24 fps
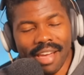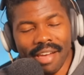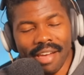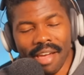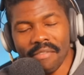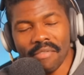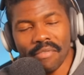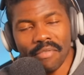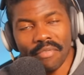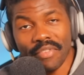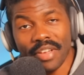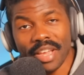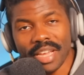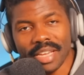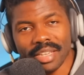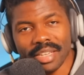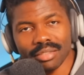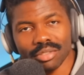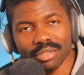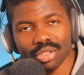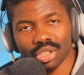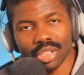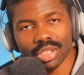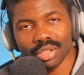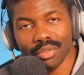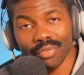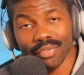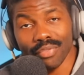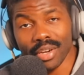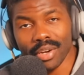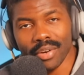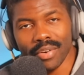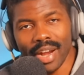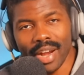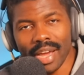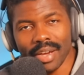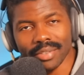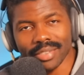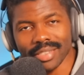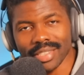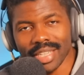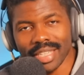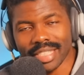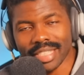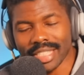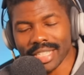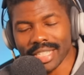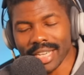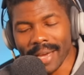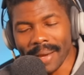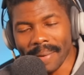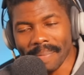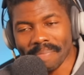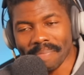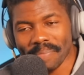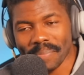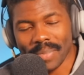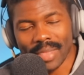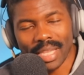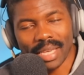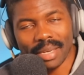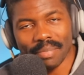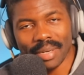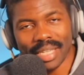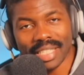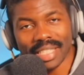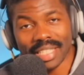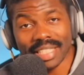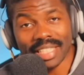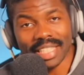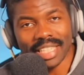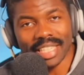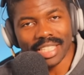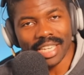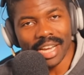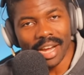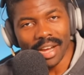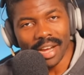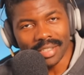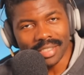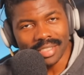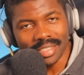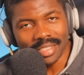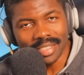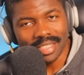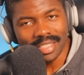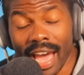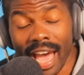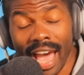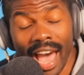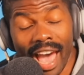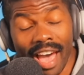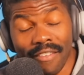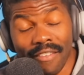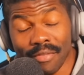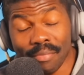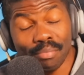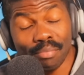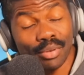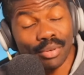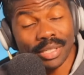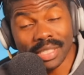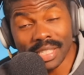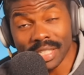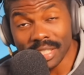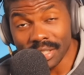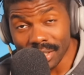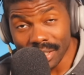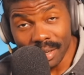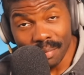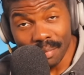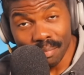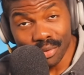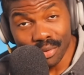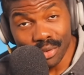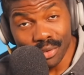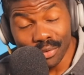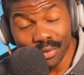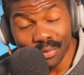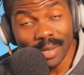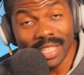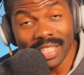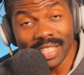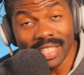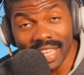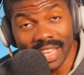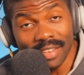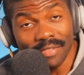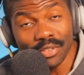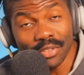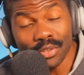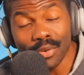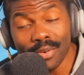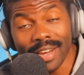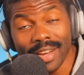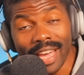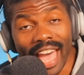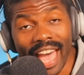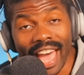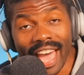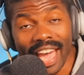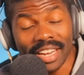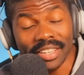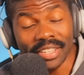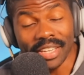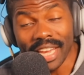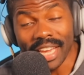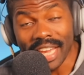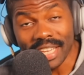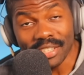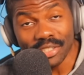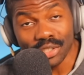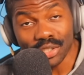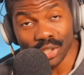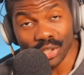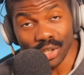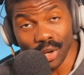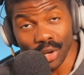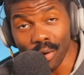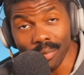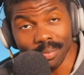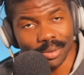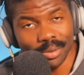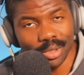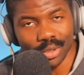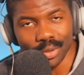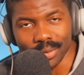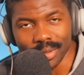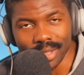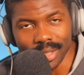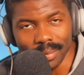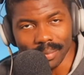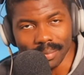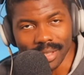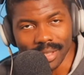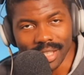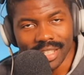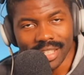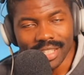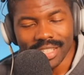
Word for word: everything just to figure out that uh, basically guns have precision improvement if you add a scope to them.